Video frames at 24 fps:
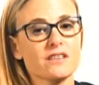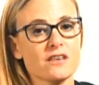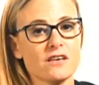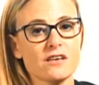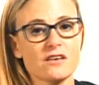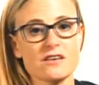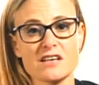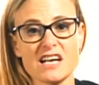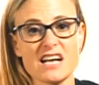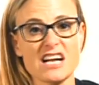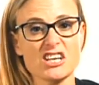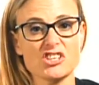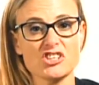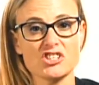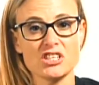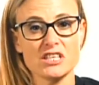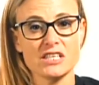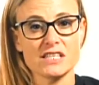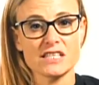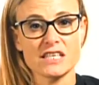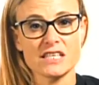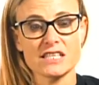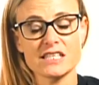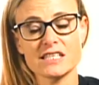things are
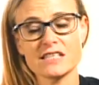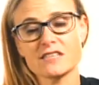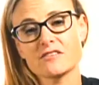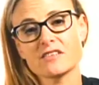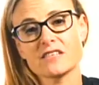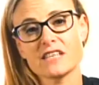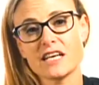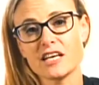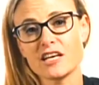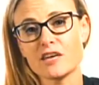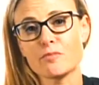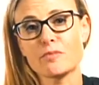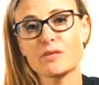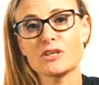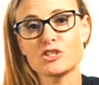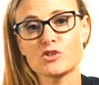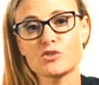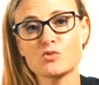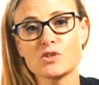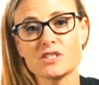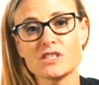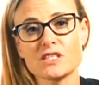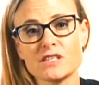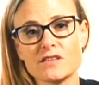actually, scientists are saying, are
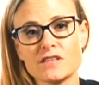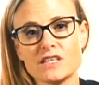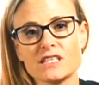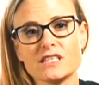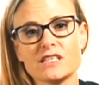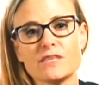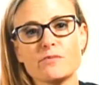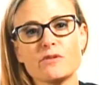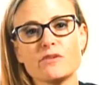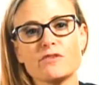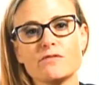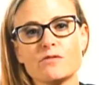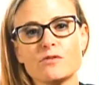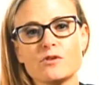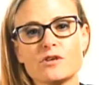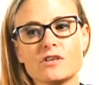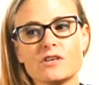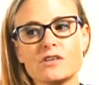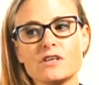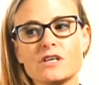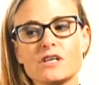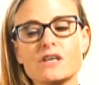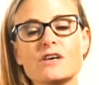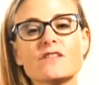much worse than they did
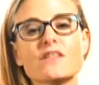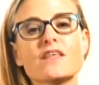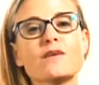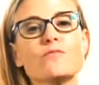before,